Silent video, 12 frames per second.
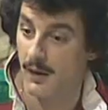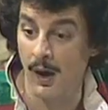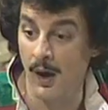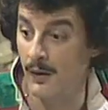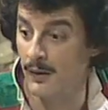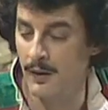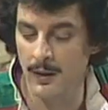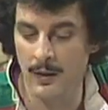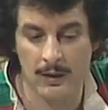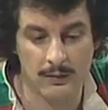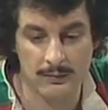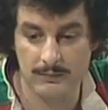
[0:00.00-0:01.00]
Oh,
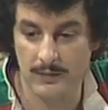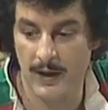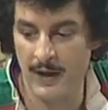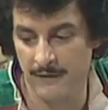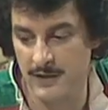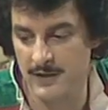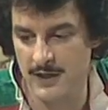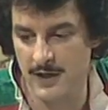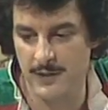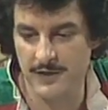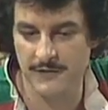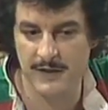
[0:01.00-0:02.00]
yeah. I haven't had
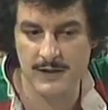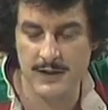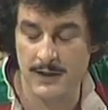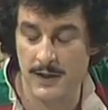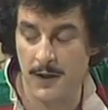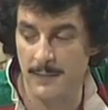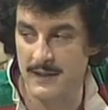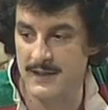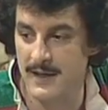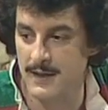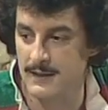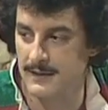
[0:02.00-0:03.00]
so much fun since I got my
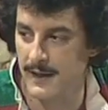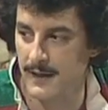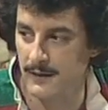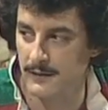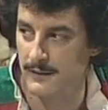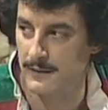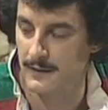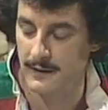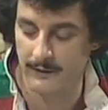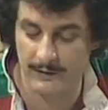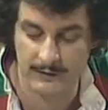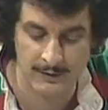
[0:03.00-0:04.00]
tongue tangled in the
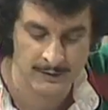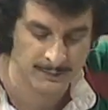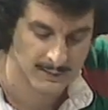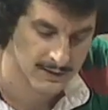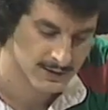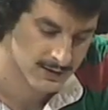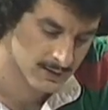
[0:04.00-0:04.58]
electric toothbrush.